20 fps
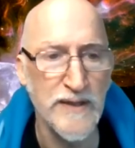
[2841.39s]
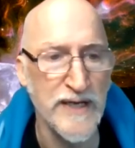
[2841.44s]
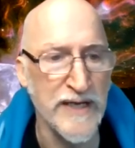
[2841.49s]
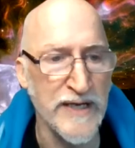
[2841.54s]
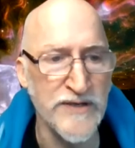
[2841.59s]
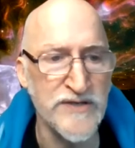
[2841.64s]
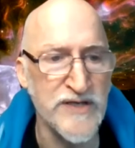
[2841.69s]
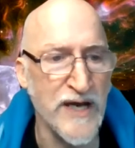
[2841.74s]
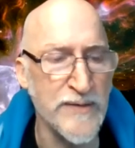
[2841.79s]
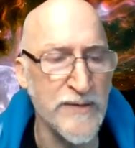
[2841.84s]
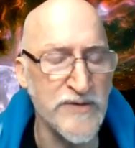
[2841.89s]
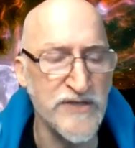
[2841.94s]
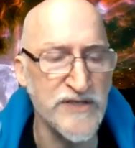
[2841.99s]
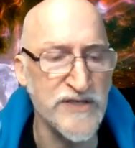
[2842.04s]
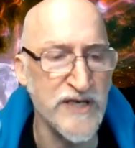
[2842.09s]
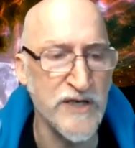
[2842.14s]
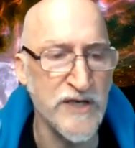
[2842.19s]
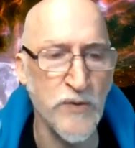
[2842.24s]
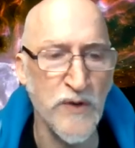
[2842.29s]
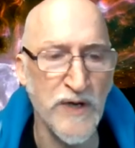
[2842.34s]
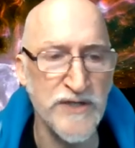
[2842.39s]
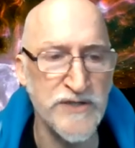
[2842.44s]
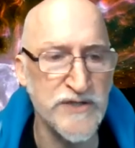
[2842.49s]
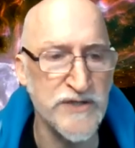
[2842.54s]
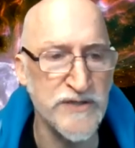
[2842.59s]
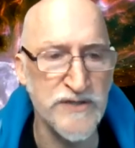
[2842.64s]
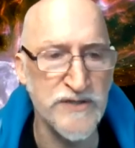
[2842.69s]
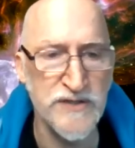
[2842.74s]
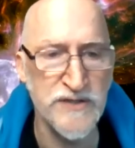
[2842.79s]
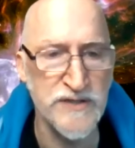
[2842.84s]
anytime you just get
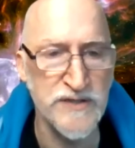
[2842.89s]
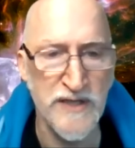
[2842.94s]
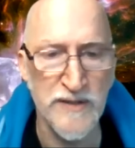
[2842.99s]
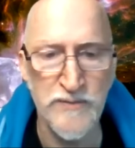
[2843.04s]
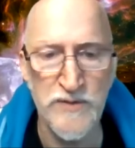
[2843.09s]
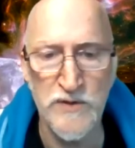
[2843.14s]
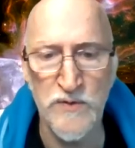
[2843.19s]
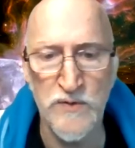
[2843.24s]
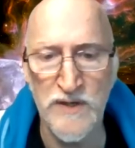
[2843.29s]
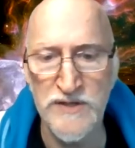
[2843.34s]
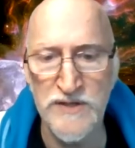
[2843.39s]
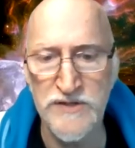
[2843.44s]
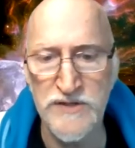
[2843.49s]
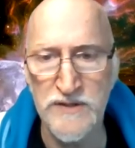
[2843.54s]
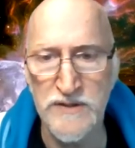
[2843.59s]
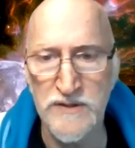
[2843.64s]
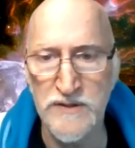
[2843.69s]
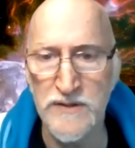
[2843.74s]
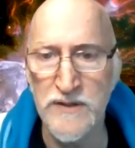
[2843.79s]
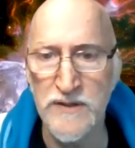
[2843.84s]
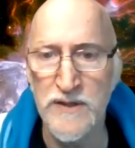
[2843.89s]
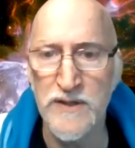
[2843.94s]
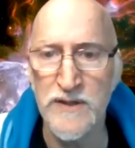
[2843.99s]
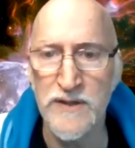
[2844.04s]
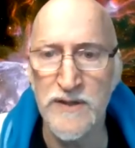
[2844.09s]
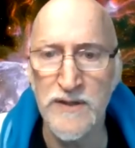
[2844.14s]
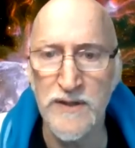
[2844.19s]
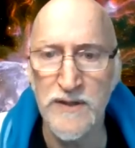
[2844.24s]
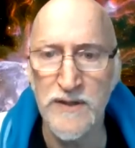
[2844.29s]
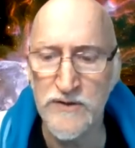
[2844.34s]
questions, just send me question. And uh,
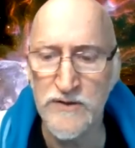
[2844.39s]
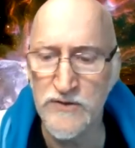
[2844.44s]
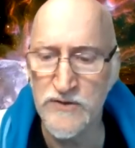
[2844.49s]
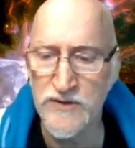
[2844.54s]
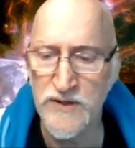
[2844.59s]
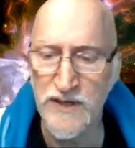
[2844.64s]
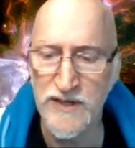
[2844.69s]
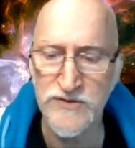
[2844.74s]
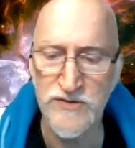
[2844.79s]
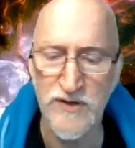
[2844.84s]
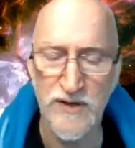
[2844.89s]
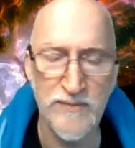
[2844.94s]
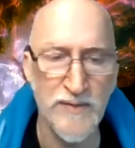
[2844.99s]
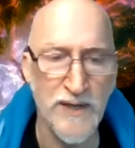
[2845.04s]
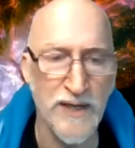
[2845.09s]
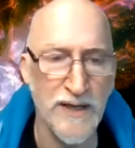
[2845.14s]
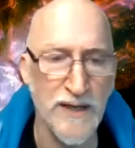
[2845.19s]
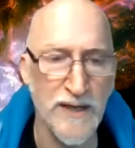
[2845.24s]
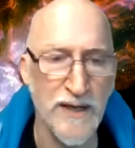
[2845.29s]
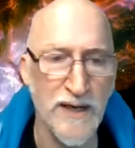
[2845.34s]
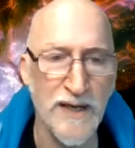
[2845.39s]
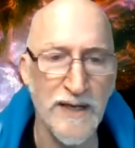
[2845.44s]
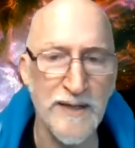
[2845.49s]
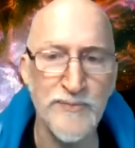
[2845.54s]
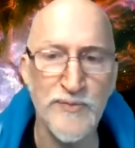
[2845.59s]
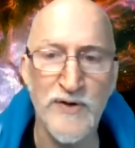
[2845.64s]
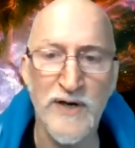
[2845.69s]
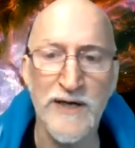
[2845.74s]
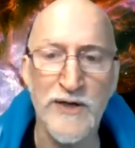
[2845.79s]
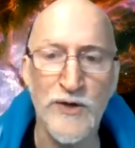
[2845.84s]
you guys are on my high
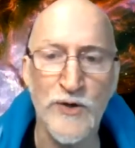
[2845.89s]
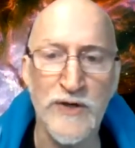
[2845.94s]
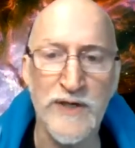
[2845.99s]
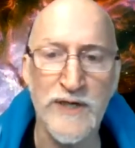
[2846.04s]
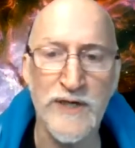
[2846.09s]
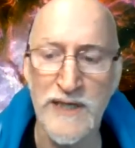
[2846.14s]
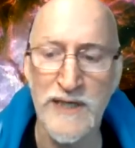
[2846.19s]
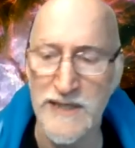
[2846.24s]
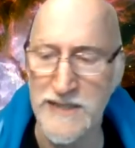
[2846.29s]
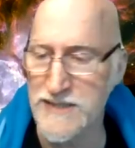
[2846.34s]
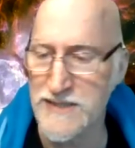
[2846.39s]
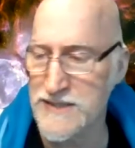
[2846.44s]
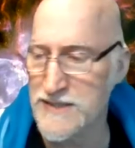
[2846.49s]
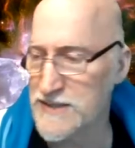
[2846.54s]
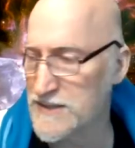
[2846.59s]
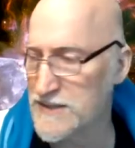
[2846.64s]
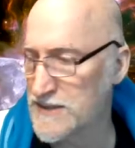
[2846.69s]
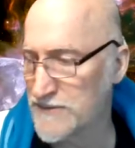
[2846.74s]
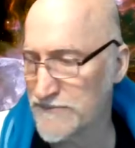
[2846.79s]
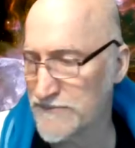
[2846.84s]
priority list.